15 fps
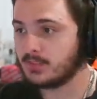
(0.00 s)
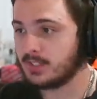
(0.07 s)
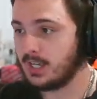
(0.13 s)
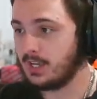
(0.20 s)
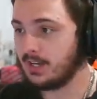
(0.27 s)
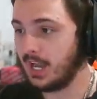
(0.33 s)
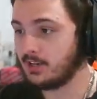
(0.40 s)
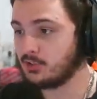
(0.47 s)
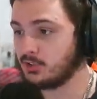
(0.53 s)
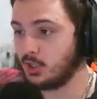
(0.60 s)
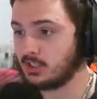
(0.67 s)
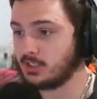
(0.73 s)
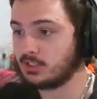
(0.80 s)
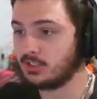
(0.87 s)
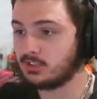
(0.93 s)
And as you
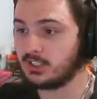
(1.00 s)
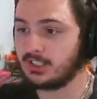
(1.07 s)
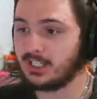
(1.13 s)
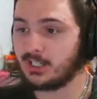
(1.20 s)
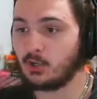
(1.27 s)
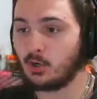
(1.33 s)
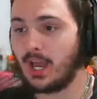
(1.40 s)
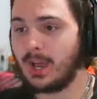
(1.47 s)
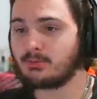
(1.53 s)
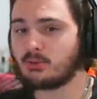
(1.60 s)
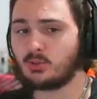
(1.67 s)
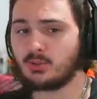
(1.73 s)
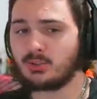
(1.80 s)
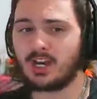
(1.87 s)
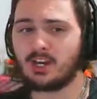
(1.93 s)
guys can see, they go to
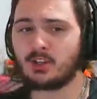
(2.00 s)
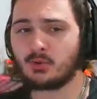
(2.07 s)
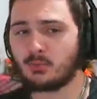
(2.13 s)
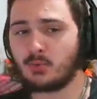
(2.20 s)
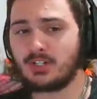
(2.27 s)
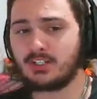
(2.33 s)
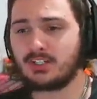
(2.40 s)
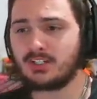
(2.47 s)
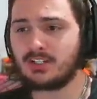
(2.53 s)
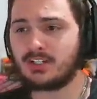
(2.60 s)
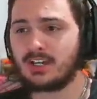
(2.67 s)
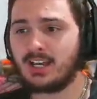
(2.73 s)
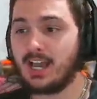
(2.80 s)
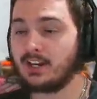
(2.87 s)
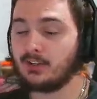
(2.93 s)
absolute town in the
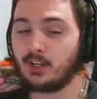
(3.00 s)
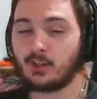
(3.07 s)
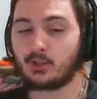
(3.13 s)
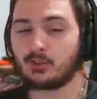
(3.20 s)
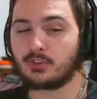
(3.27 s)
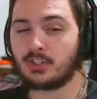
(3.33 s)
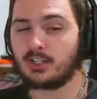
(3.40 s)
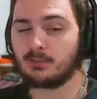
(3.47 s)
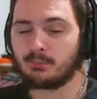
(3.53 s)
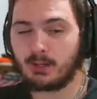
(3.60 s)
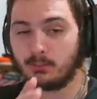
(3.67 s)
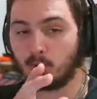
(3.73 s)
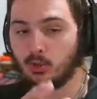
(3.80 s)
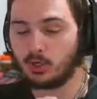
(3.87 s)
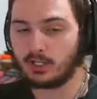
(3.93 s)
and another thing,
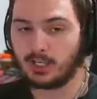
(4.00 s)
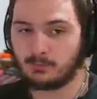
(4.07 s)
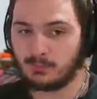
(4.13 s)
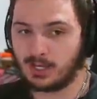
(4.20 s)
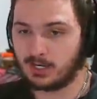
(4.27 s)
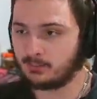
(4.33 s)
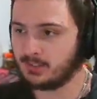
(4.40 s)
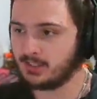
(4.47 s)
people are going to get mad at me